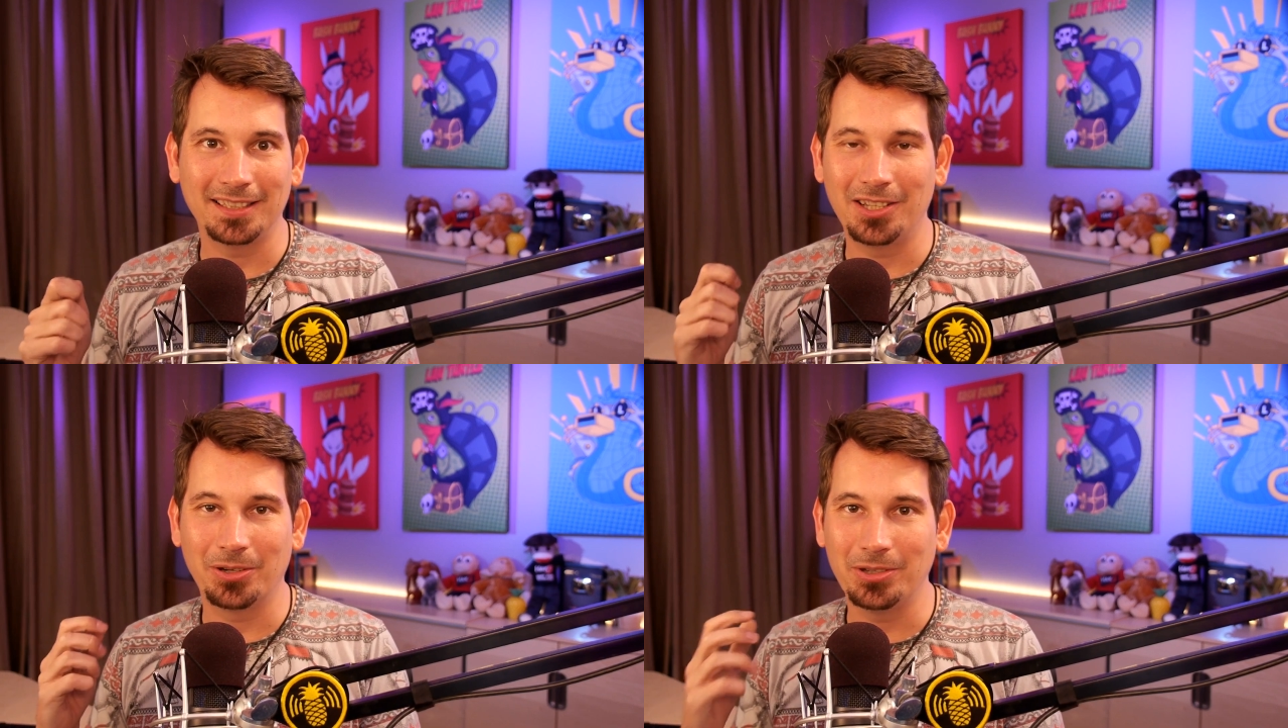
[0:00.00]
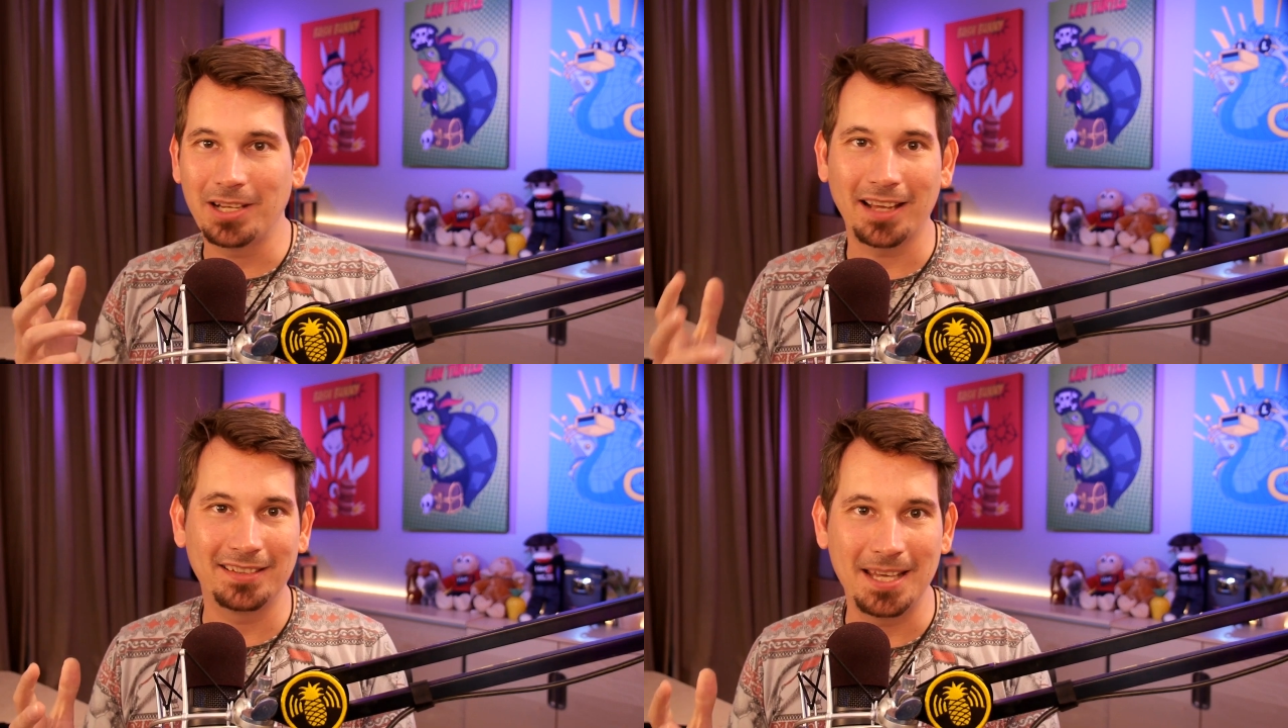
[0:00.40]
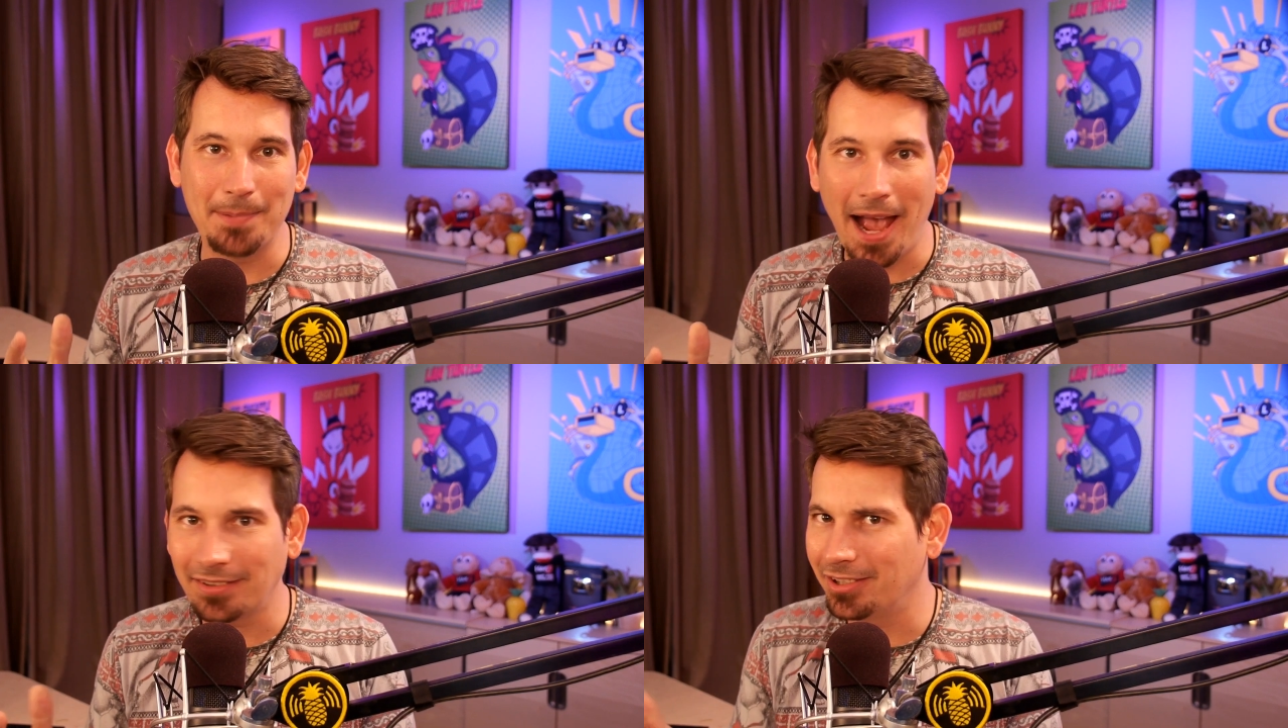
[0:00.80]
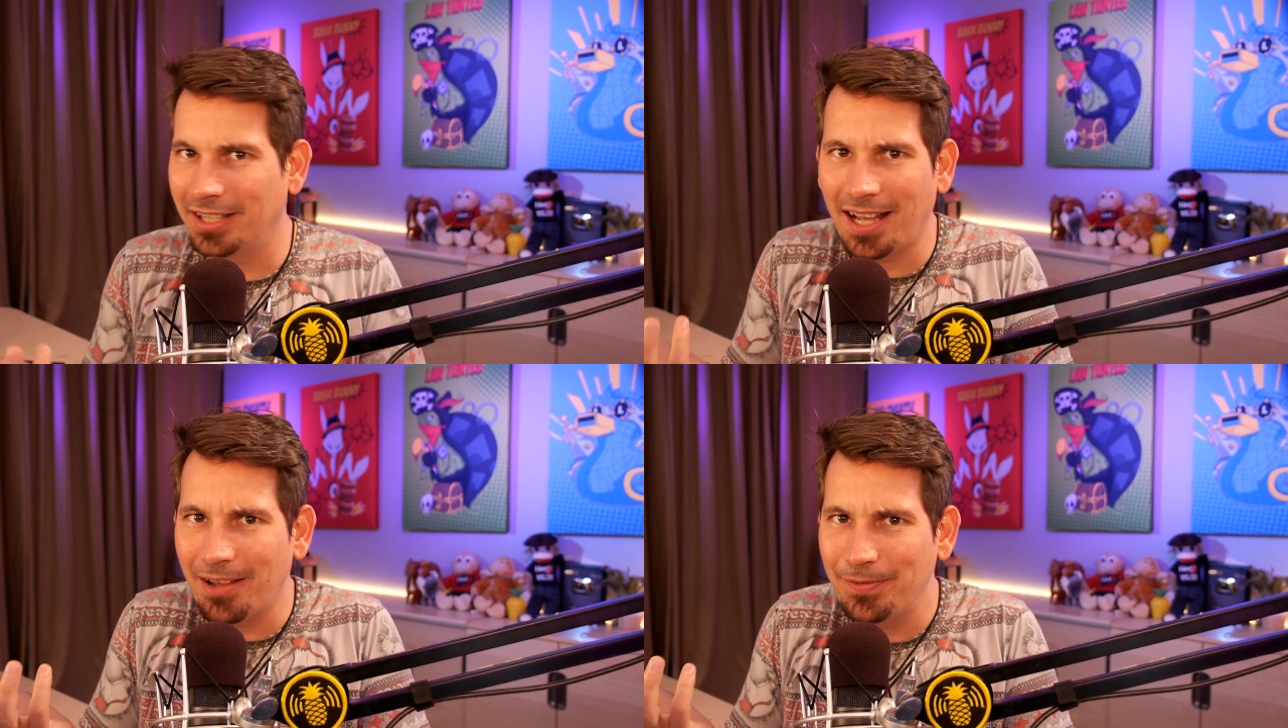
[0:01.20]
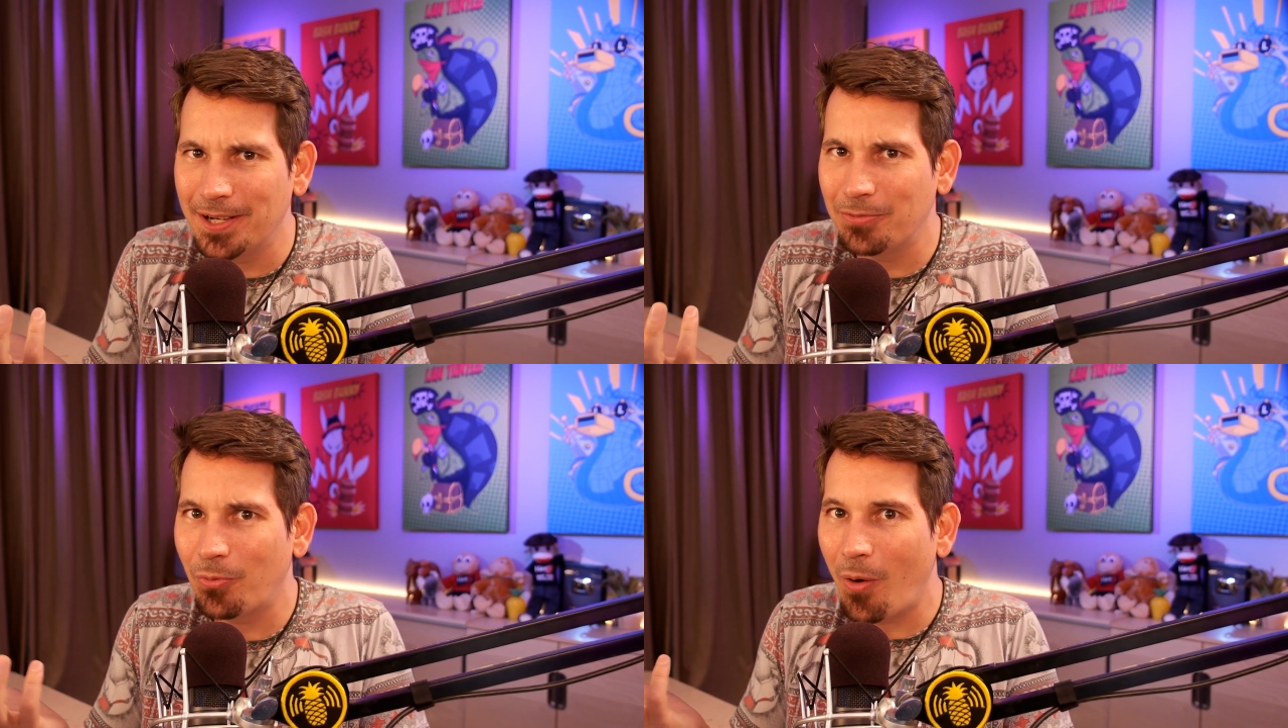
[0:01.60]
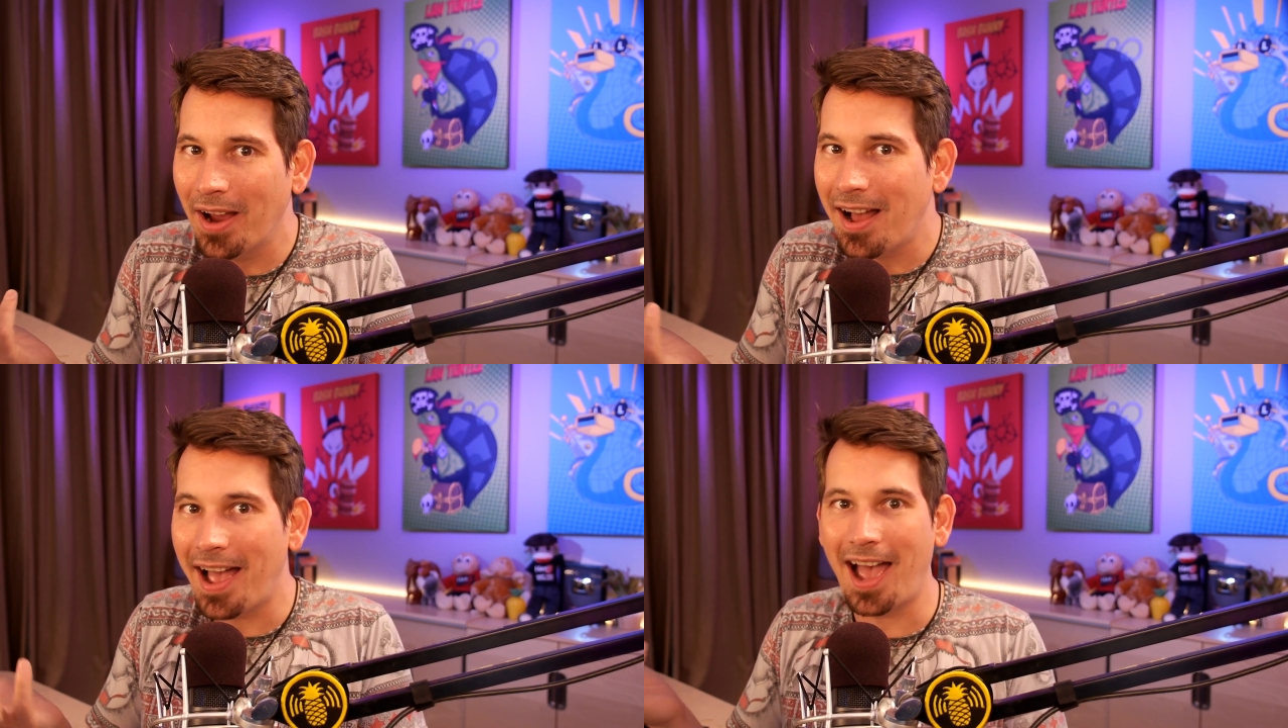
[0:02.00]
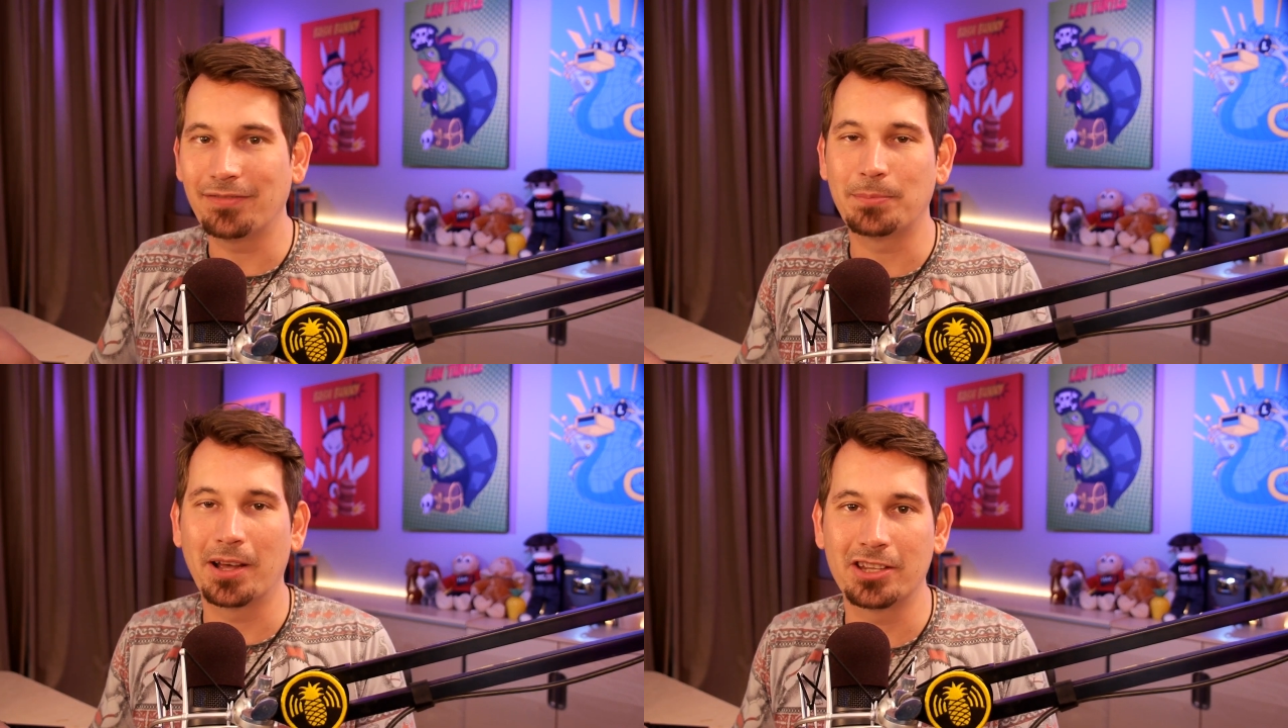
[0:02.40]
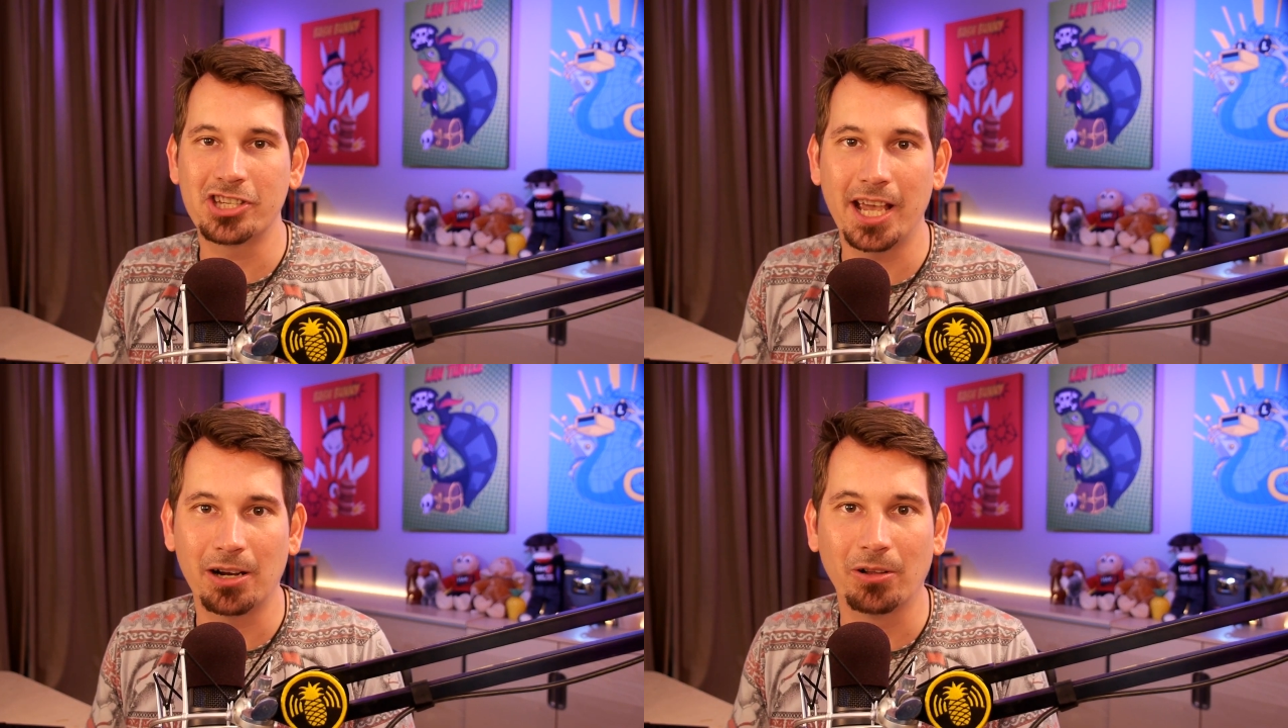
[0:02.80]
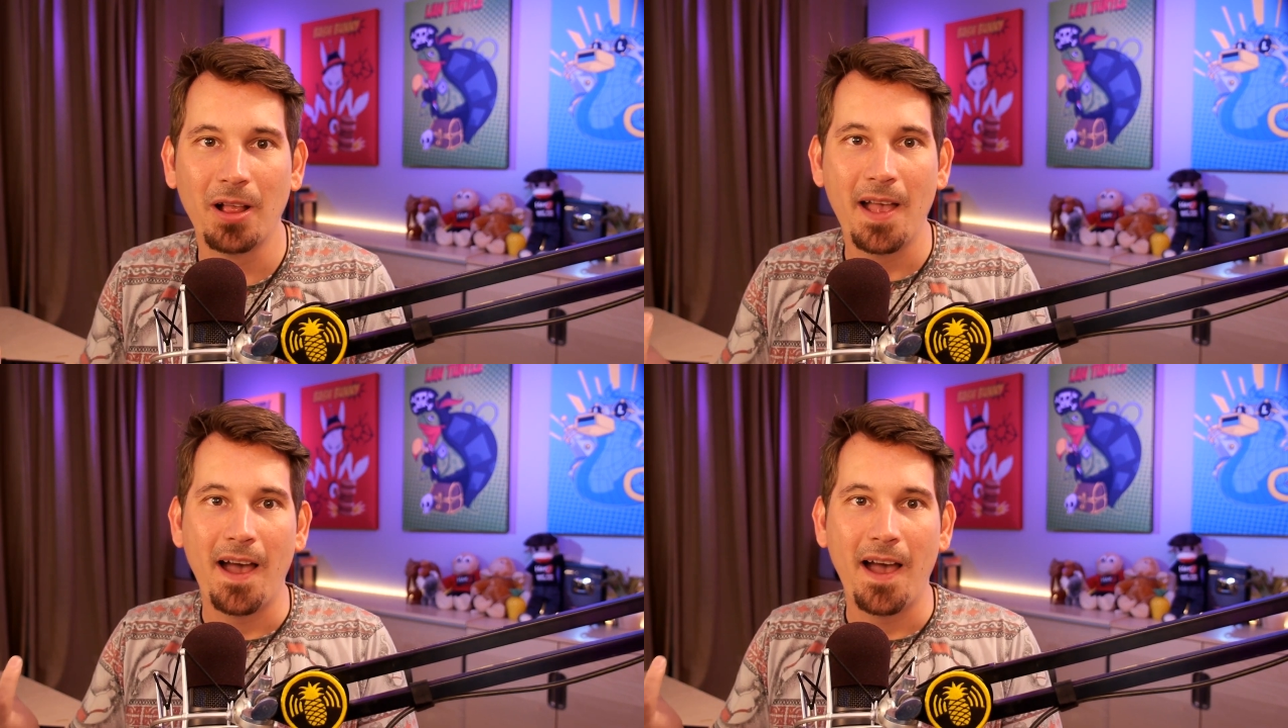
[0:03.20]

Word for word: you guys keep asking, I figured why not have him on the channel?